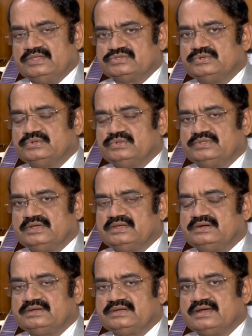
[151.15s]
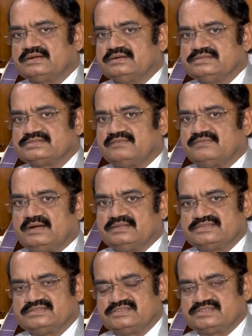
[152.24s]
So the intactness of all
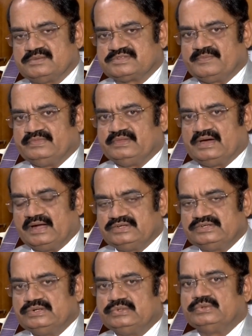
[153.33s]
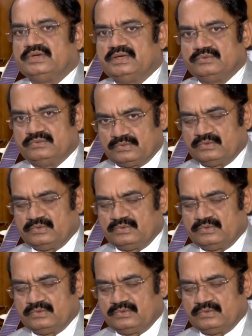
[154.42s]
the systems until you gave